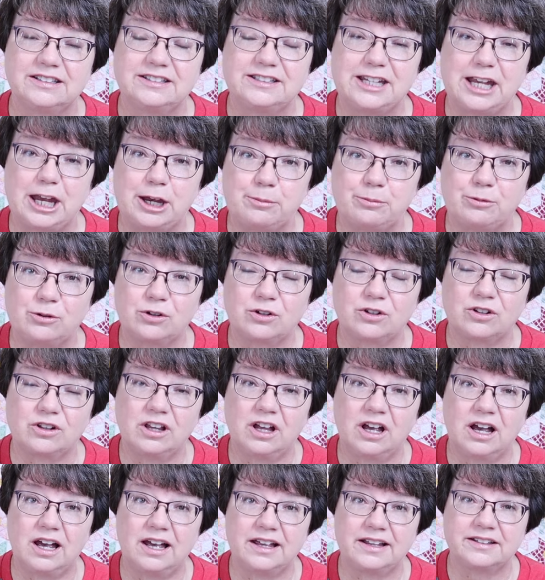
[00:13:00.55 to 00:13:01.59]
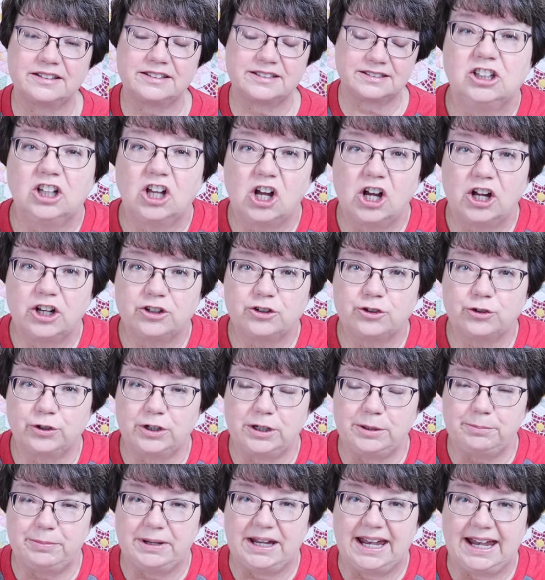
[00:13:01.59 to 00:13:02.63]
tablecloths,
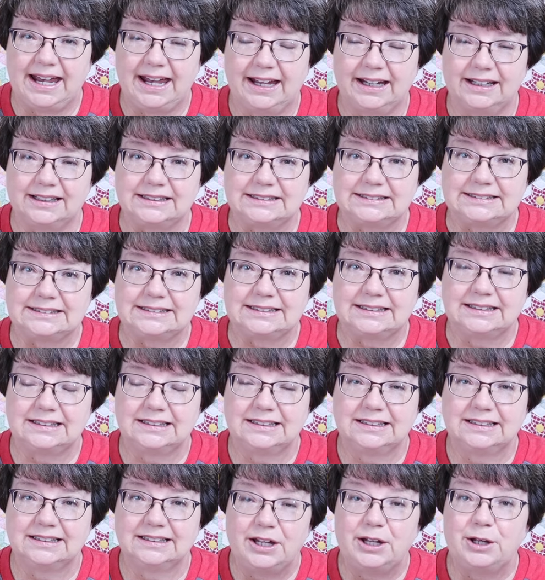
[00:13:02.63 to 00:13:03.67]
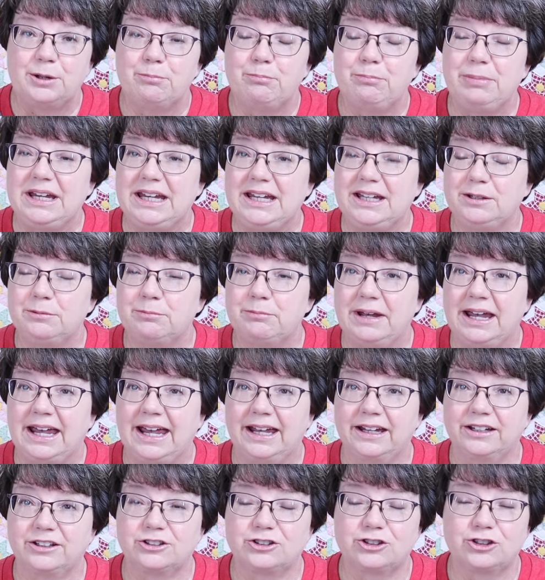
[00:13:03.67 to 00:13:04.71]
laundry bags, bean
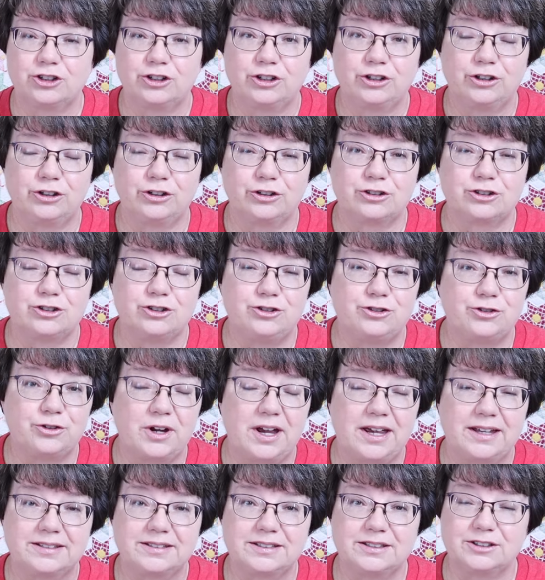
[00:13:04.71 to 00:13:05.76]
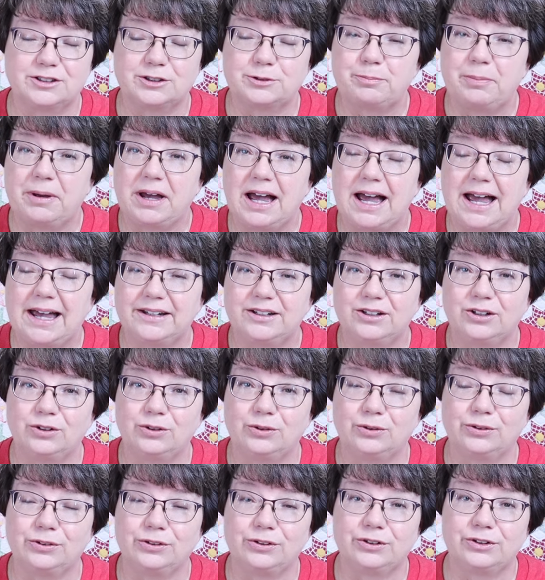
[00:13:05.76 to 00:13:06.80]
bags, shirts, dresses, pot
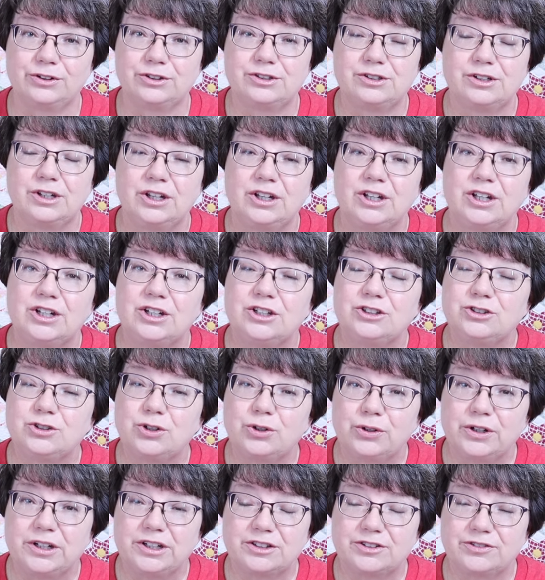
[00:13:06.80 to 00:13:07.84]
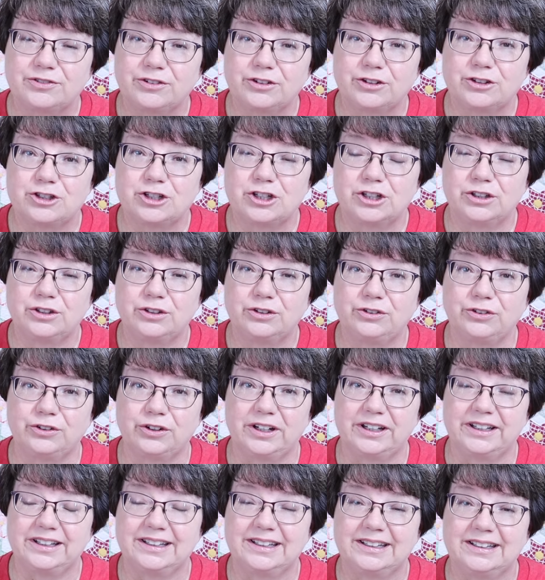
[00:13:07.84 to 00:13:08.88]
holders, toys for
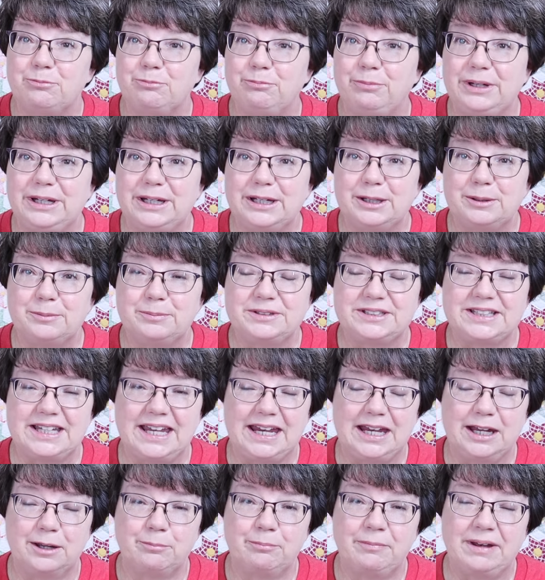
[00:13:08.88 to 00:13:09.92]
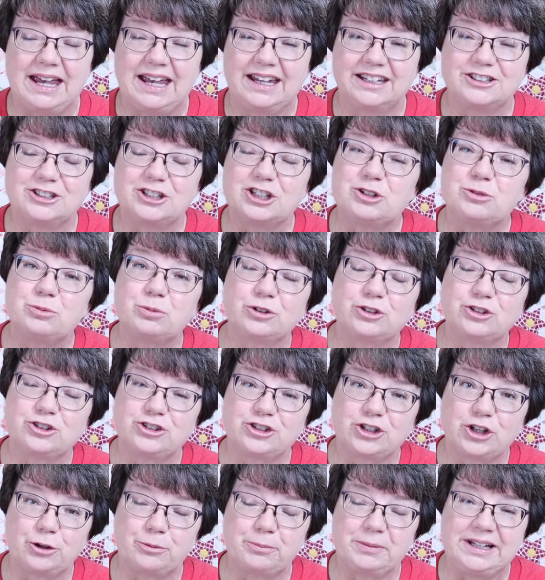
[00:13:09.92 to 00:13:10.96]
children, bibs, handbags. There were
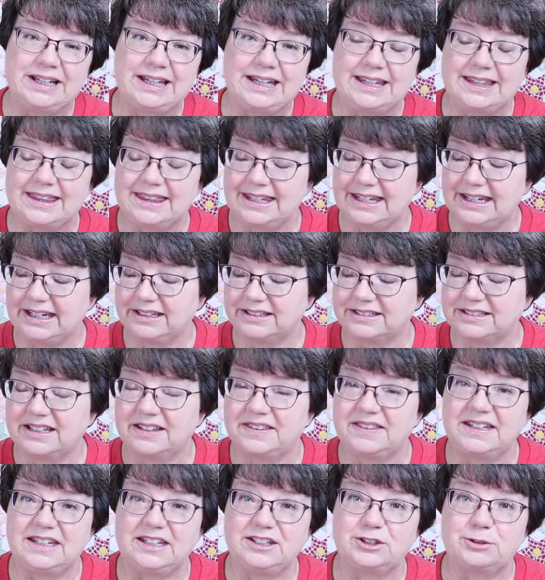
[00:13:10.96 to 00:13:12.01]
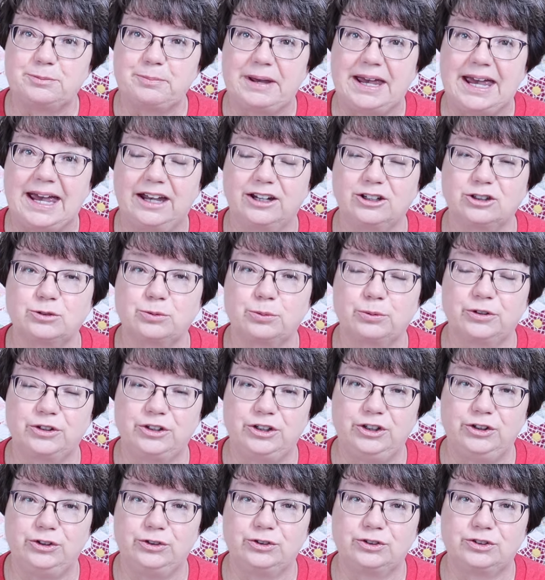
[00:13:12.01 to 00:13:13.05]
so many things that these bags were
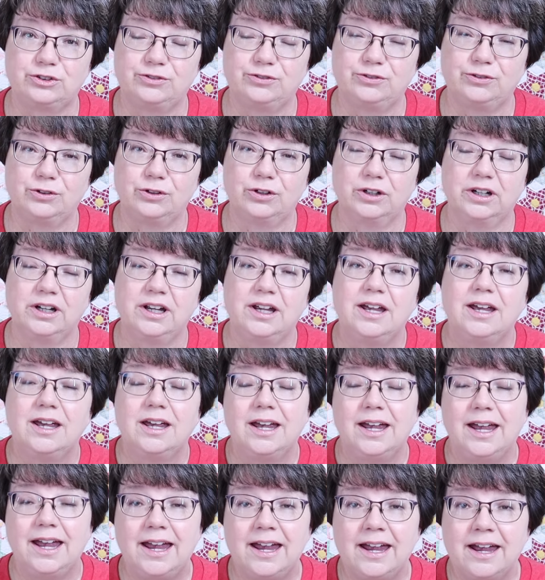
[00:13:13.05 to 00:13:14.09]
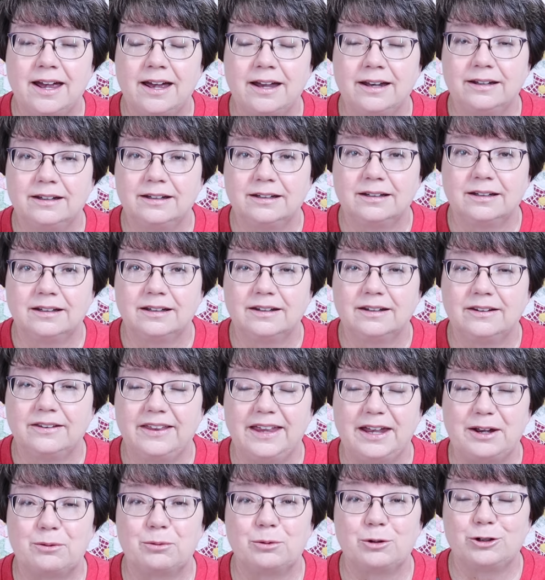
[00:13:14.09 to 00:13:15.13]
used for, and
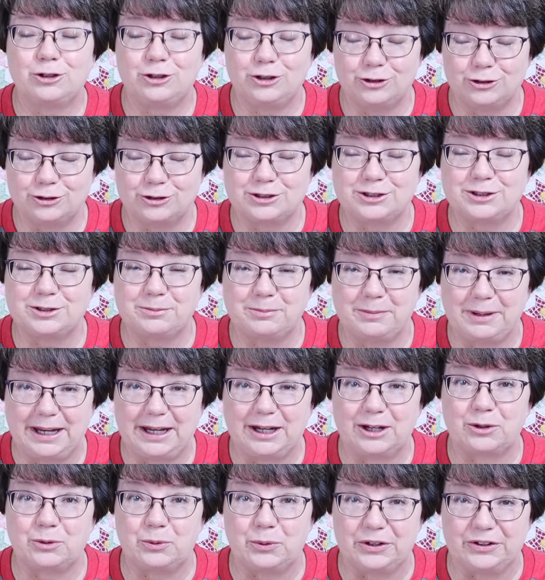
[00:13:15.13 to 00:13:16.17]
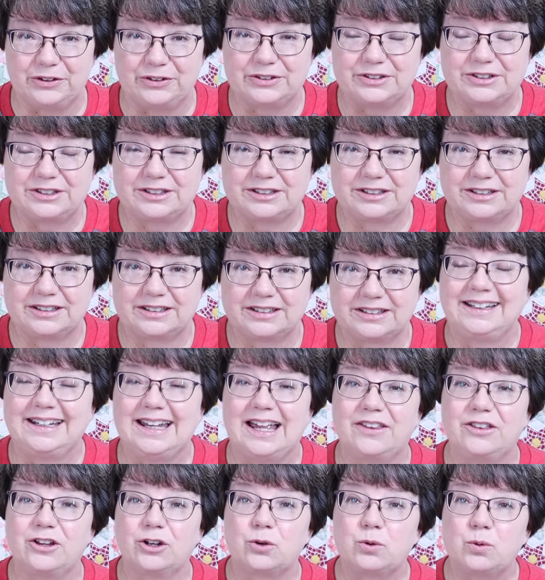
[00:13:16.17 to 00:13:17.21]
they were used to make quilts.
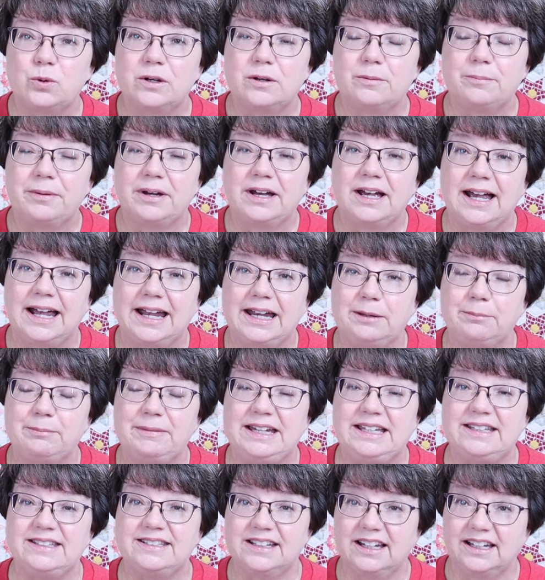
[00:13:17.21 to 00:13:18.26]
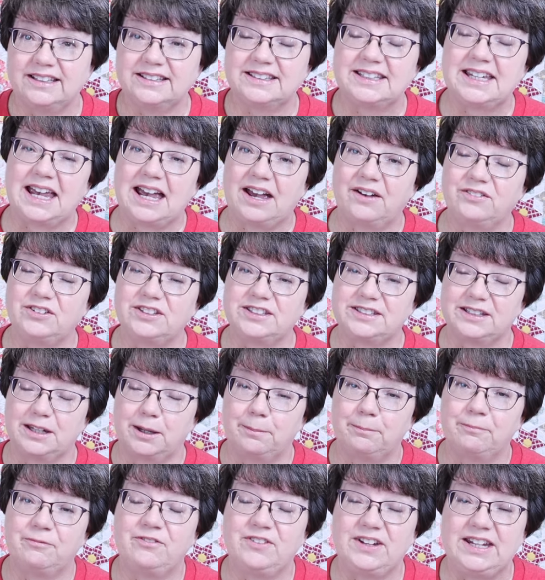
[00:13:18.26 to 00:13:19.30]
Now the quilt behind me does have
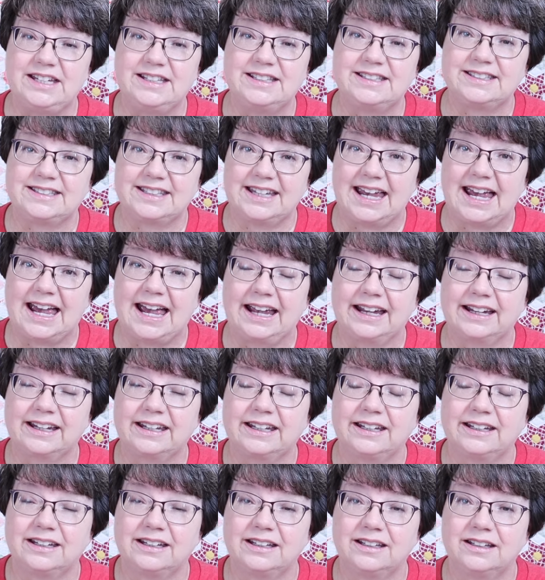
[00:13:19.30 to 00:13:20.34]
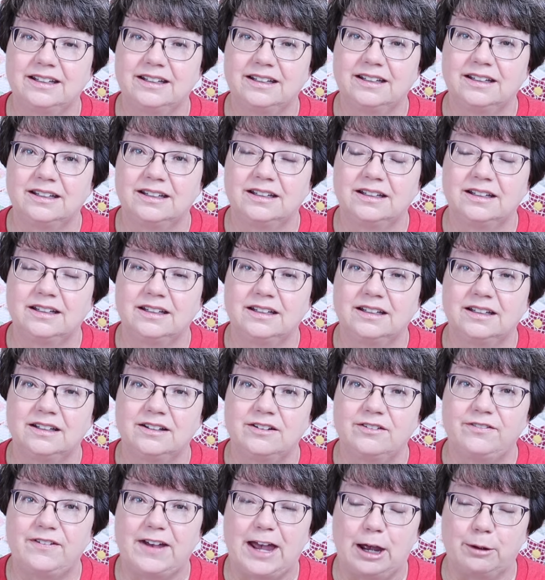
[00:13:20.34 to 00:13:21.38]
some feed sack
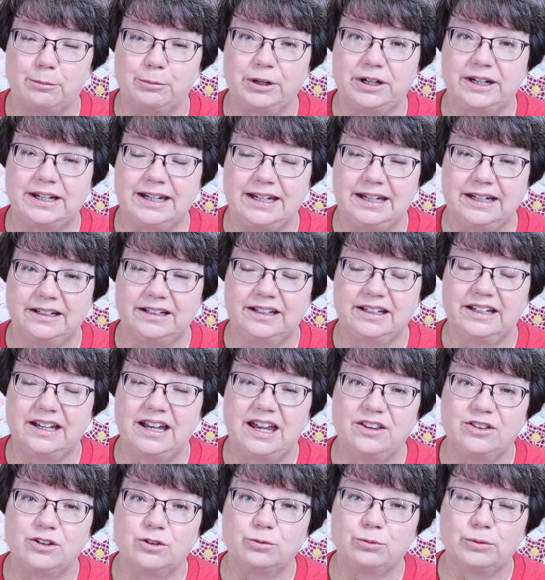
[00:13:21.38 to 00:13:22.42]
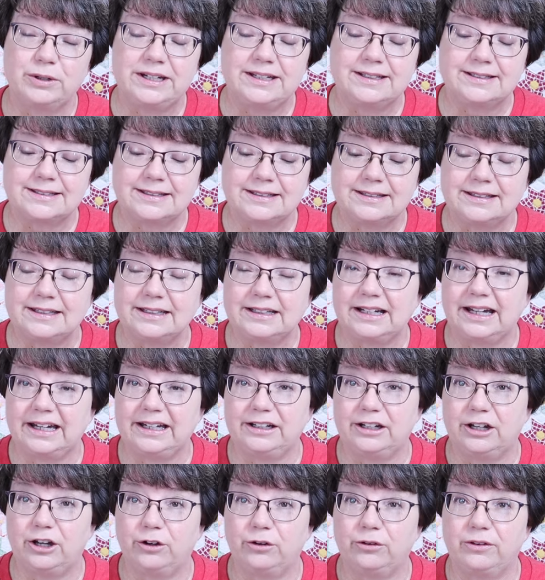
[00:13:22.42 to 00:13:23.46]
fabric in it, and the reason that I
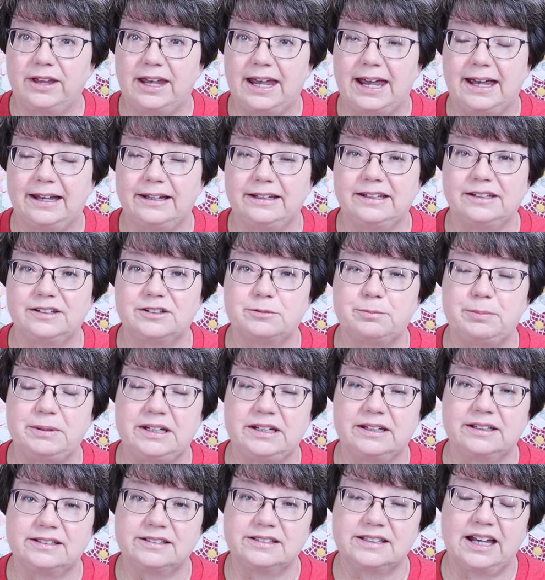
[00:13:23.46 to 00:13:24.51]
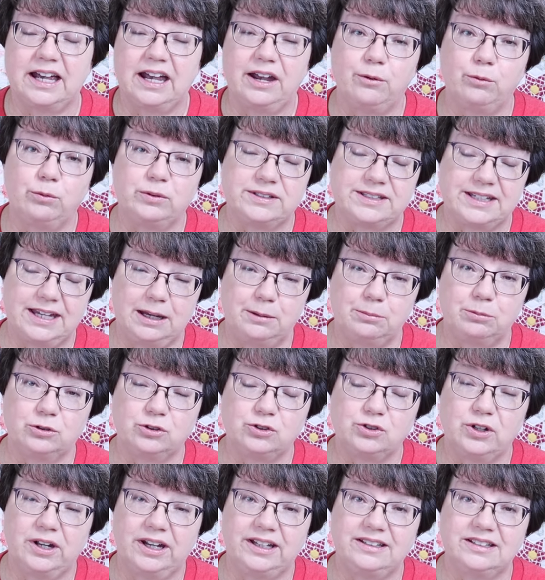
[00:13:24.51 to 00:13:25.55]
know that is because I was able
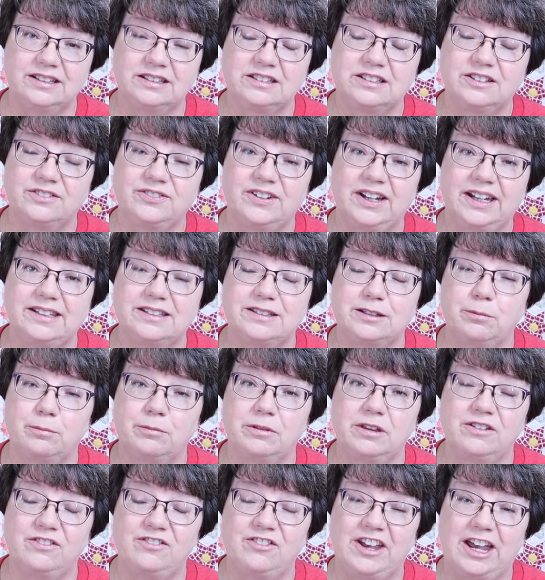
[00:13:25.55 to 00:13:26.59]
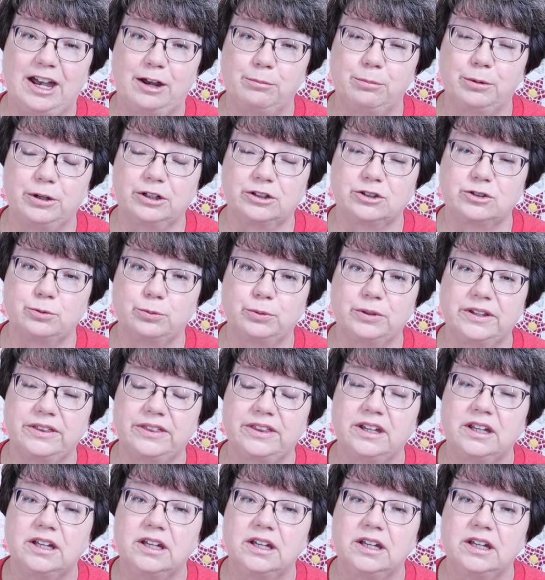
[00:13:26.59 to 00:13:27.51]
to identify some of the fabrics with